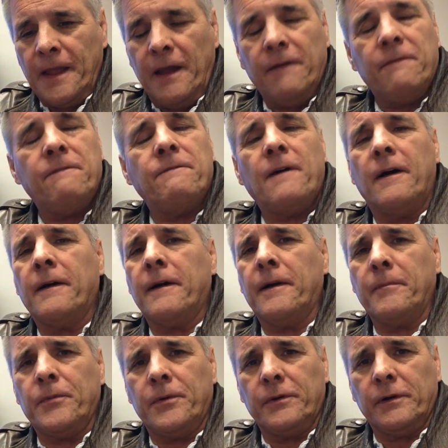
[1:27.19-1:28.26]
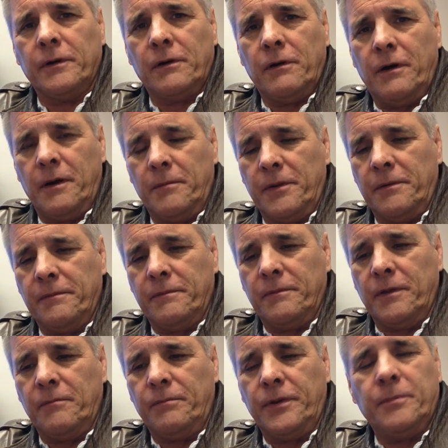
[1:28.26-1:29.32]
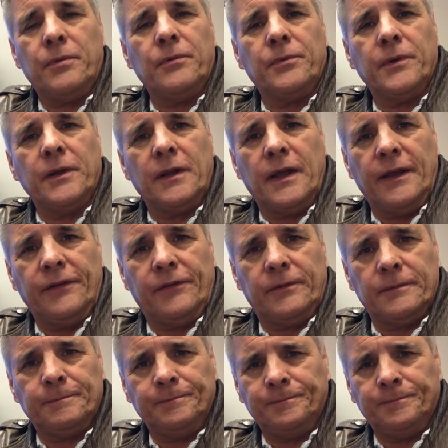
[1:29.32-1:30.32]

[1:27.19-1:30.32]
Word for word: have far more in common than people realize